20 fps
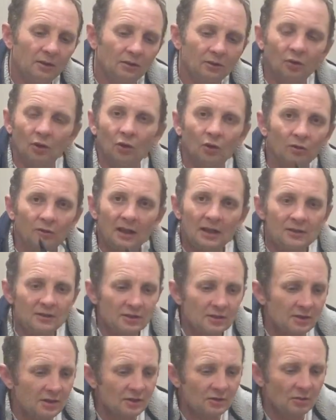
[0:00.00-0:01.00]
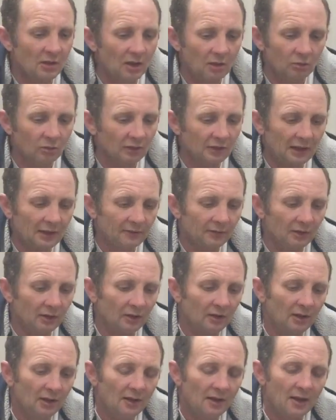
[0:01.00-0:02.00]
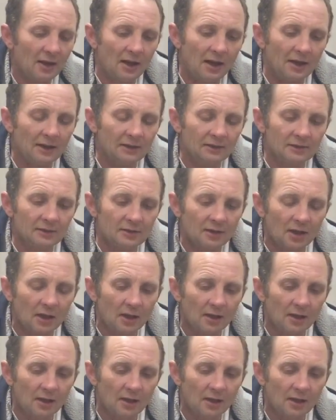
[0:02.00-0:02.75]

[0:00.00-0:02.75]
door edges as well, whatever. And